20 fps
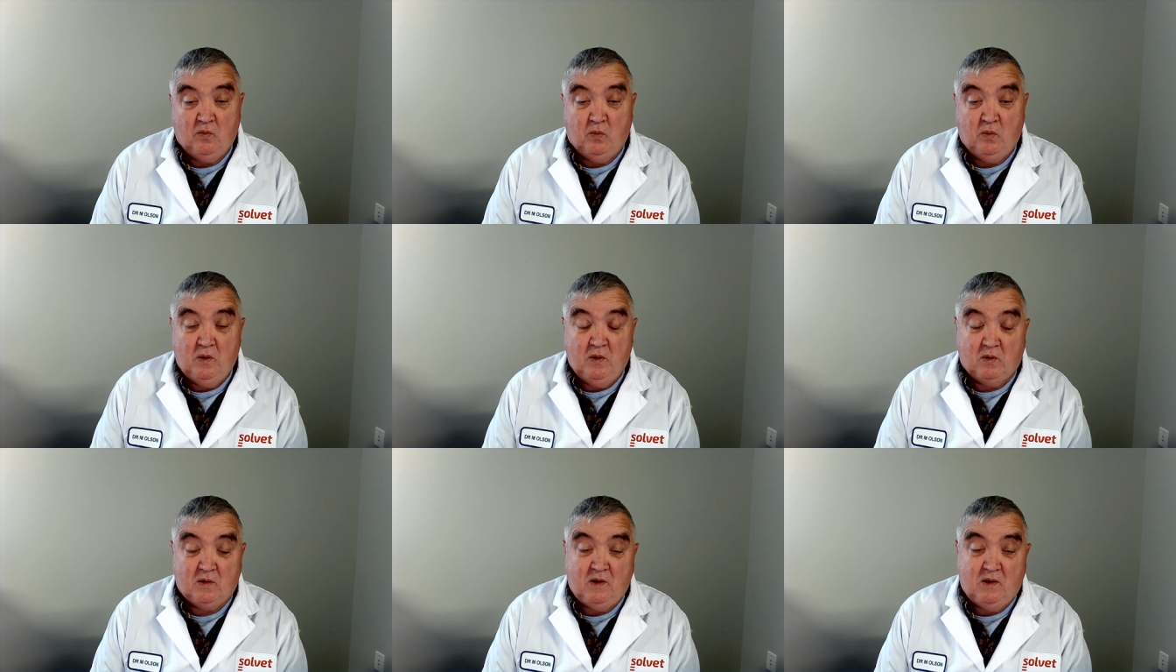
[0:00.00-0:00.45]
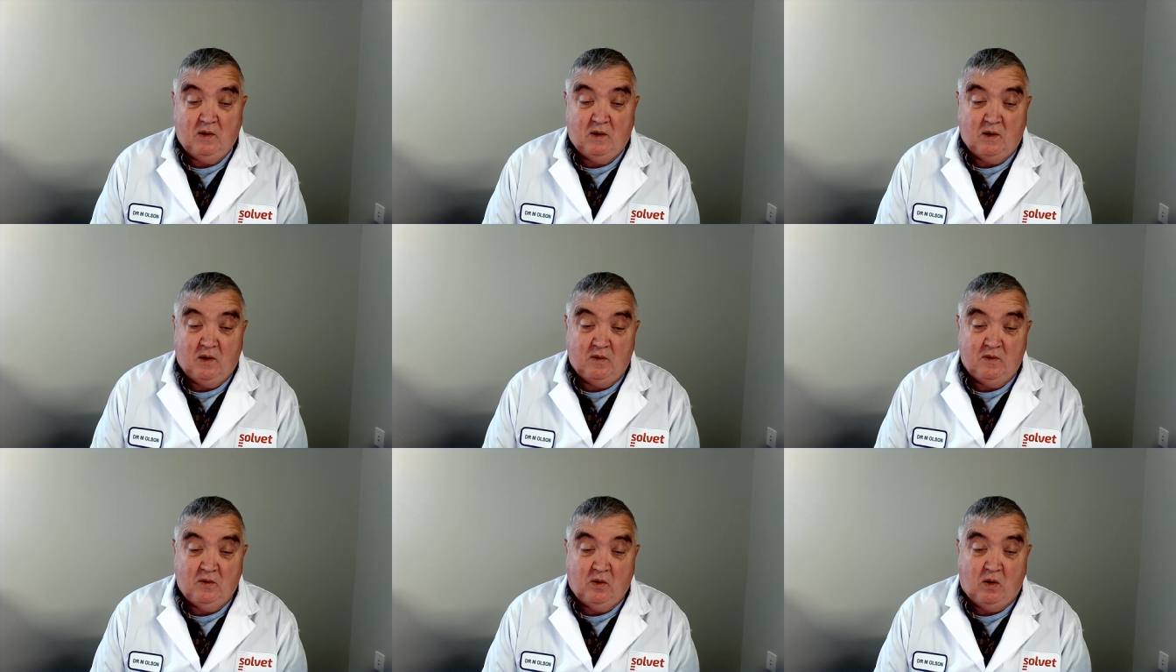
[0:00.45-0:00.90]
We'll, we
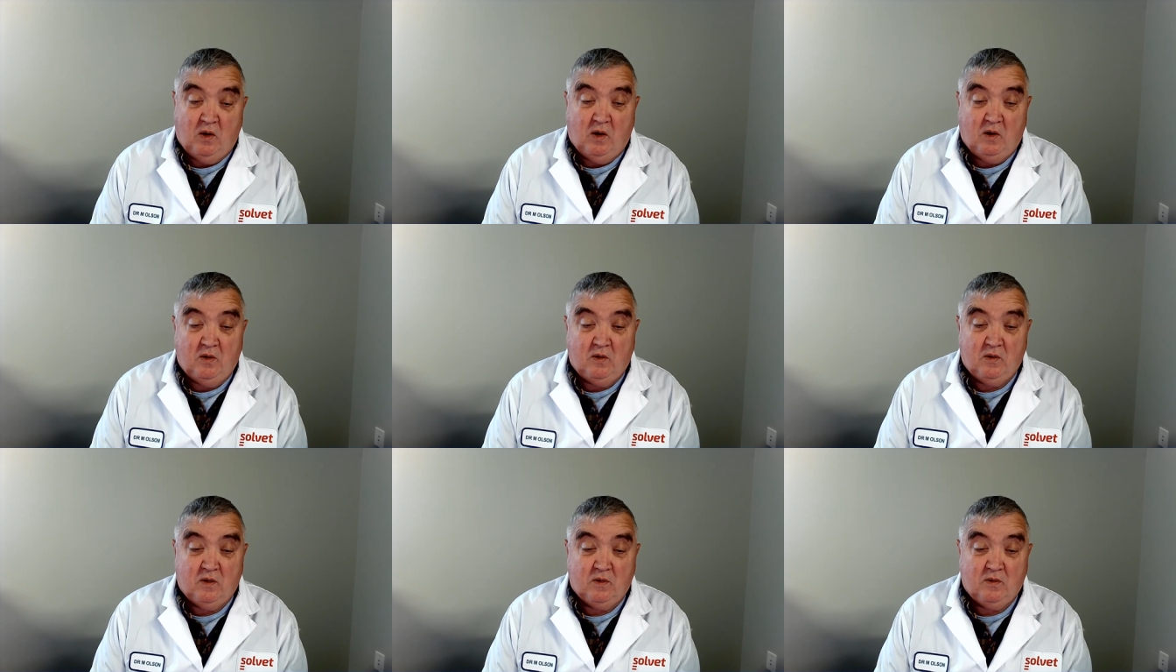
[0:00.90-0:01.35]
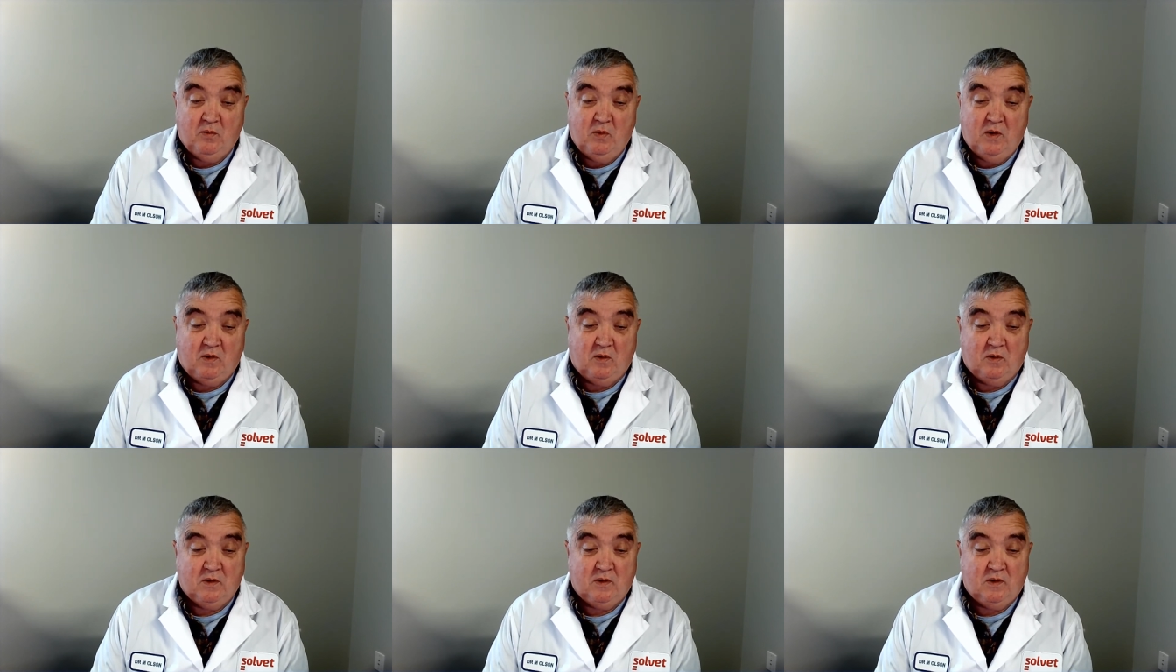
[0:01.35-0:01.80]

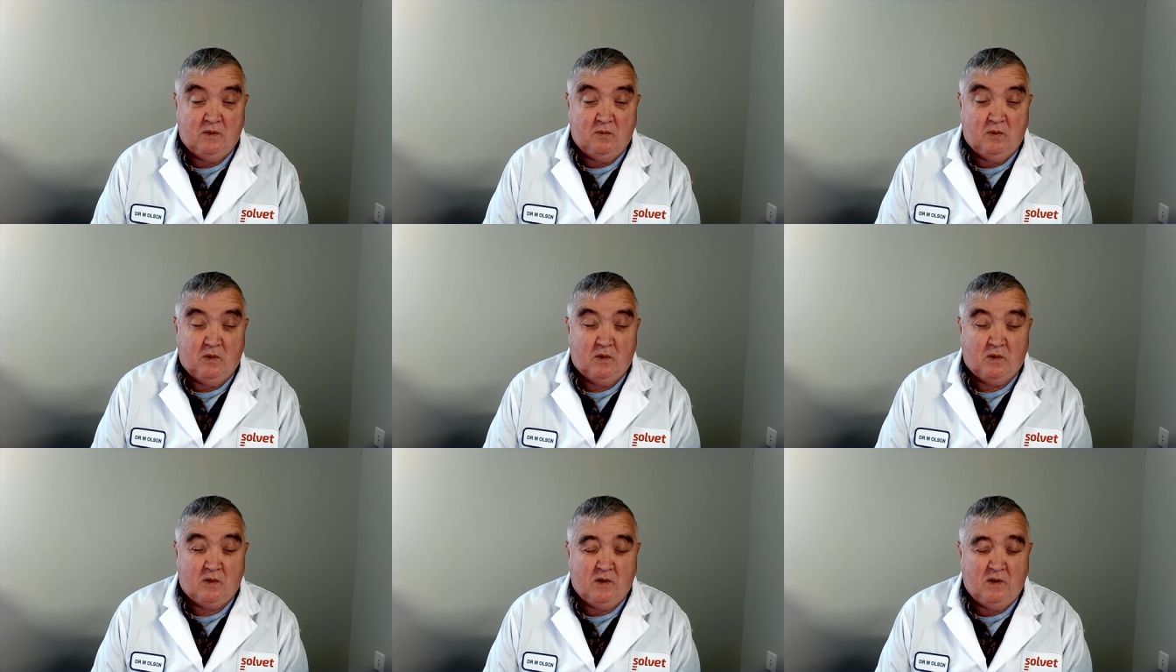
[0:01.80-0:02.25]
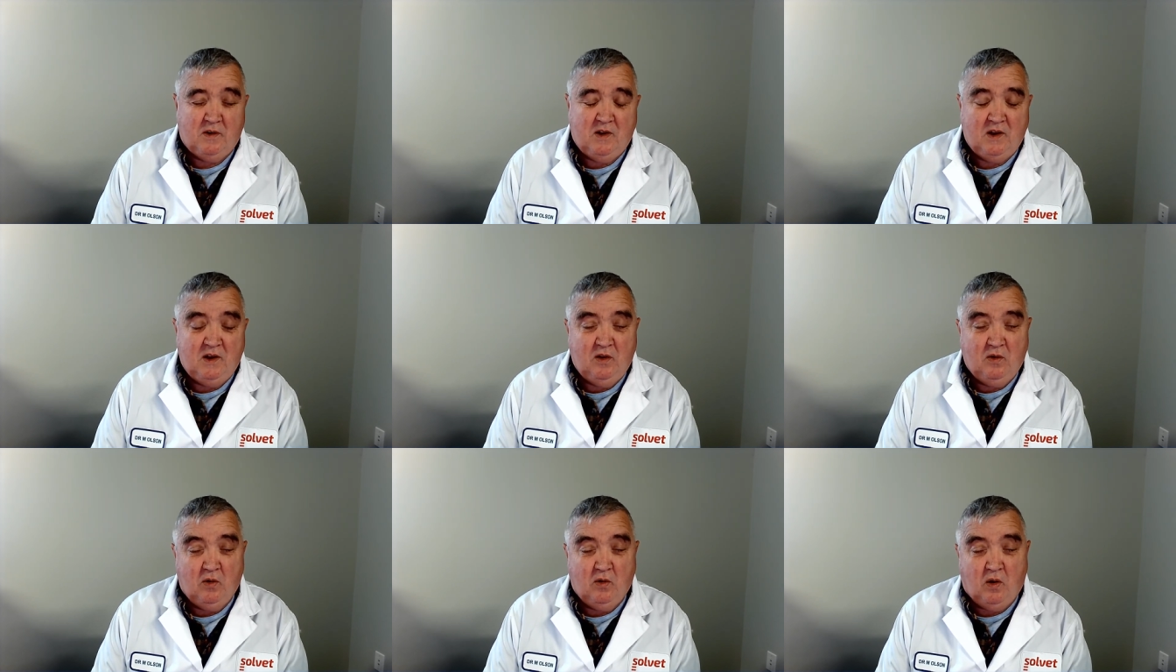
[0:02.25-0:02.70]
we'll, are uh, uh,
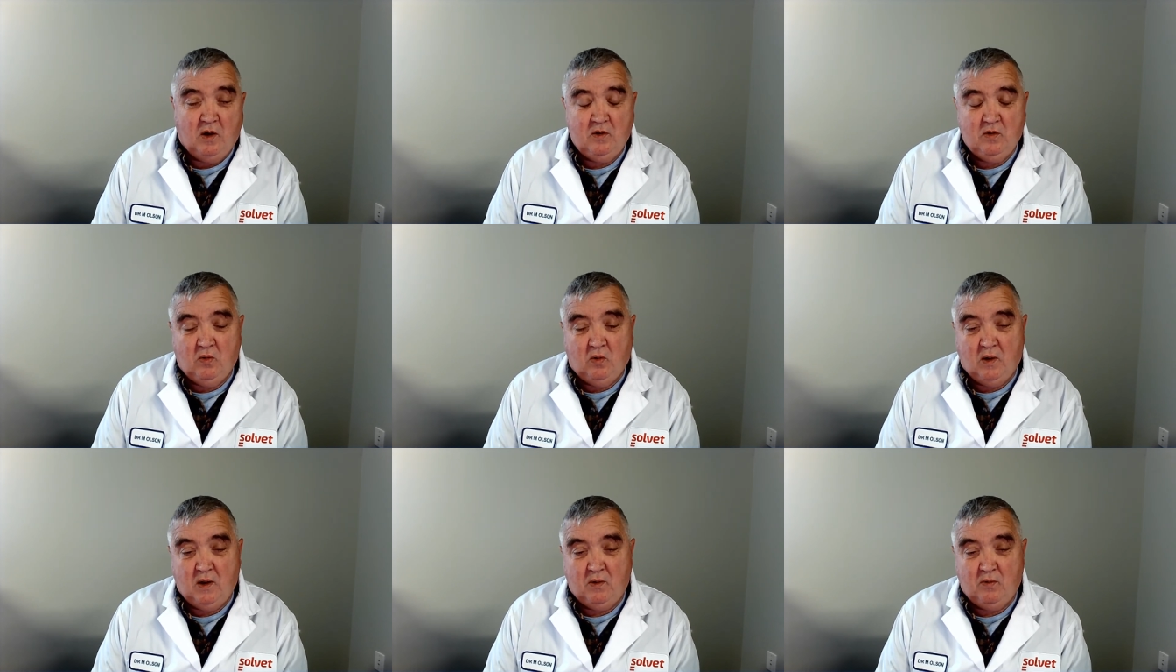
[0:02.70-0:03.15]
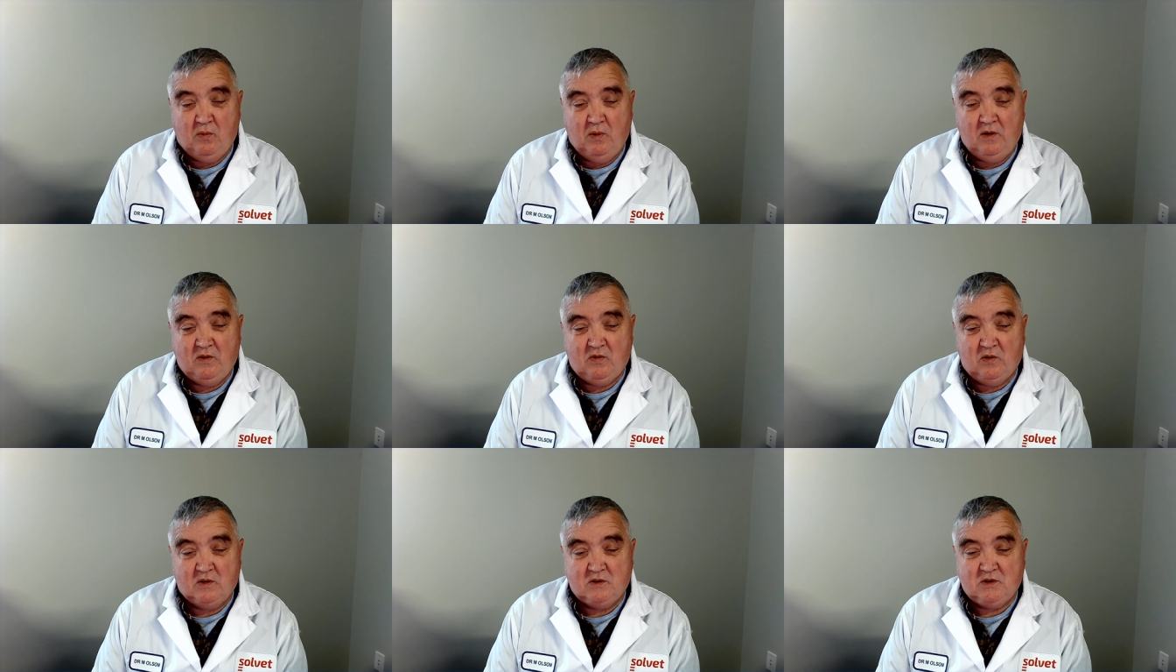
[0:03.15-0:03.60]
continuing ongoing
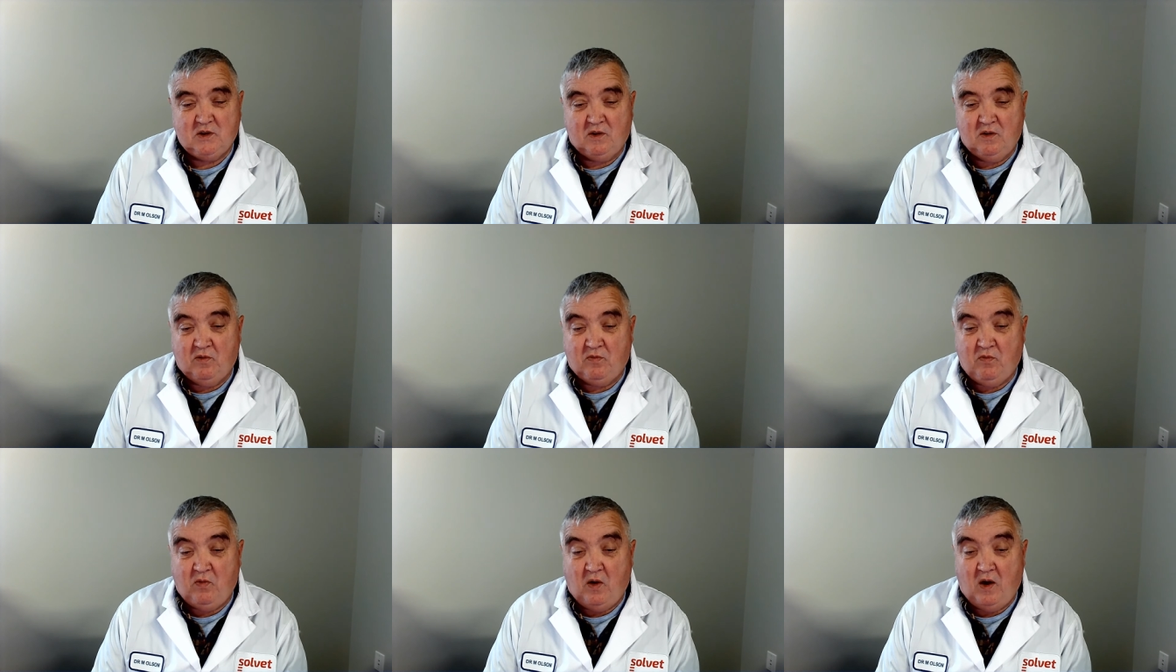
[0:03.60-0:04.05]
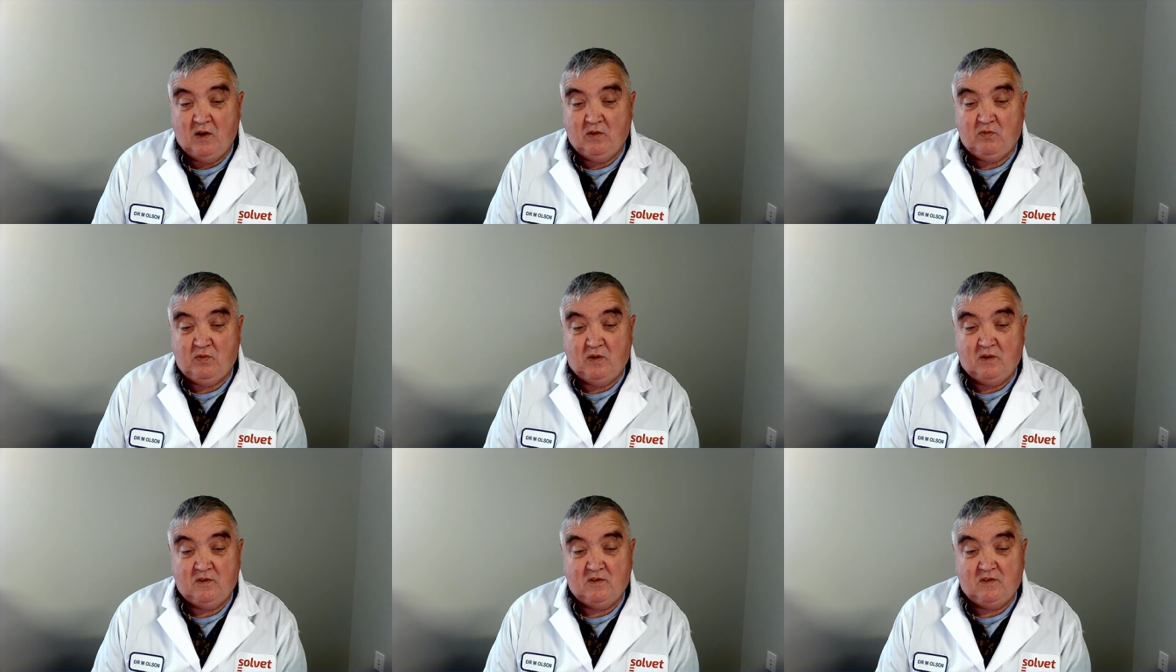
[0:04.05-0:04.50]
research into
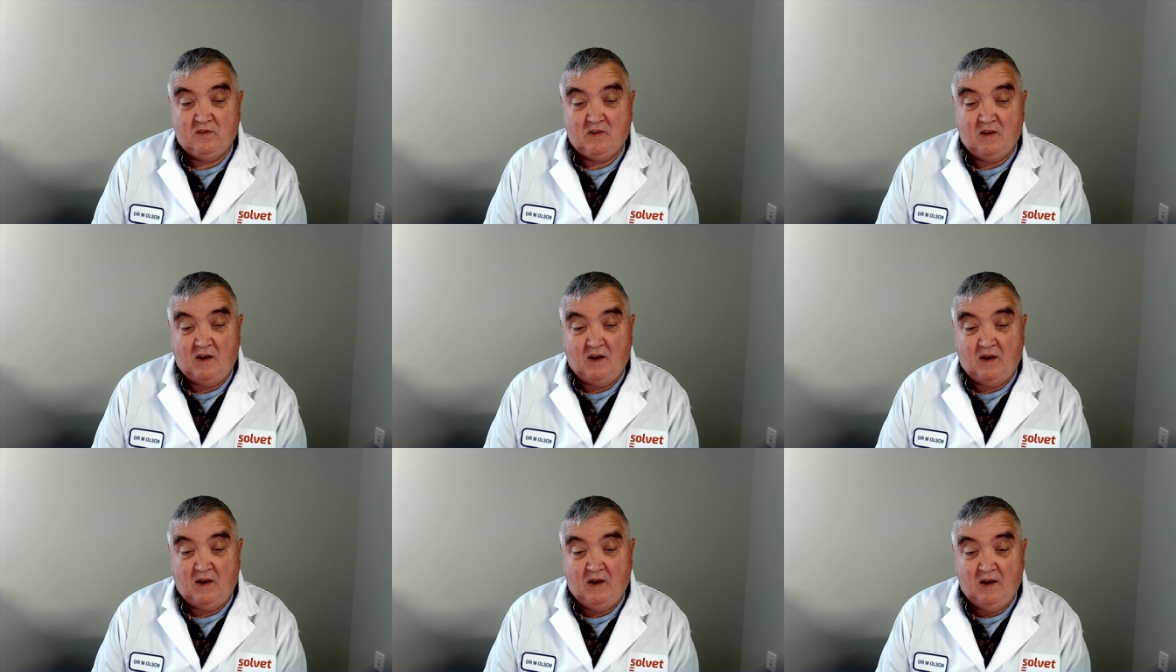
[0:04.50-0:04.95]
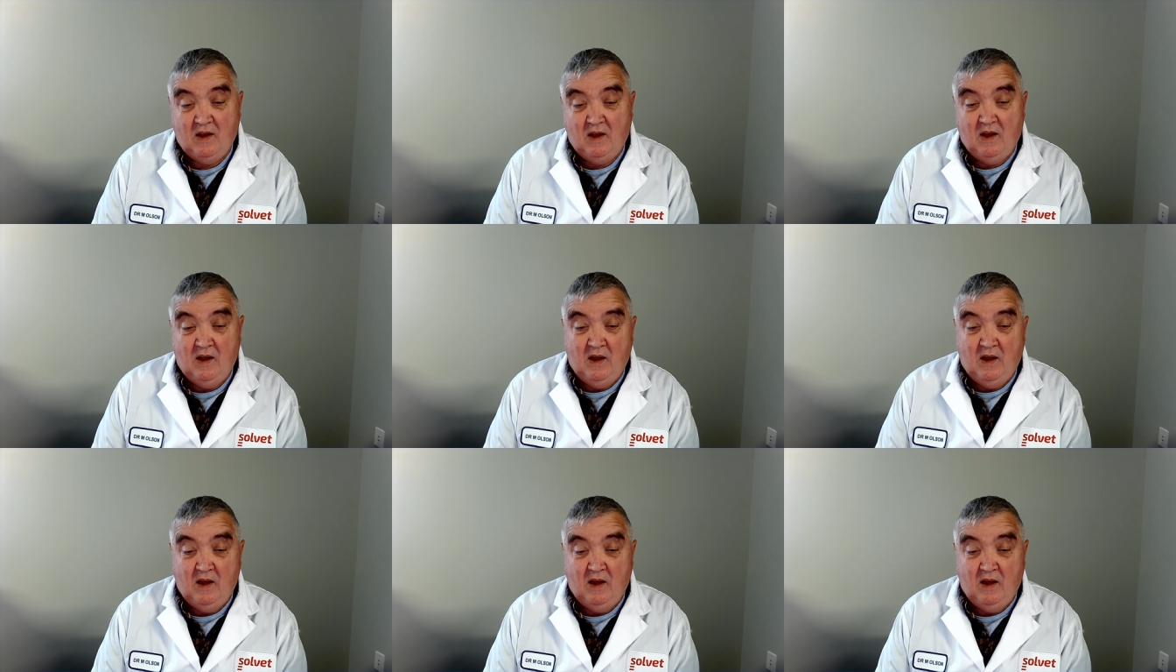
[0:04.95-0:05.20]
phosphorus uh,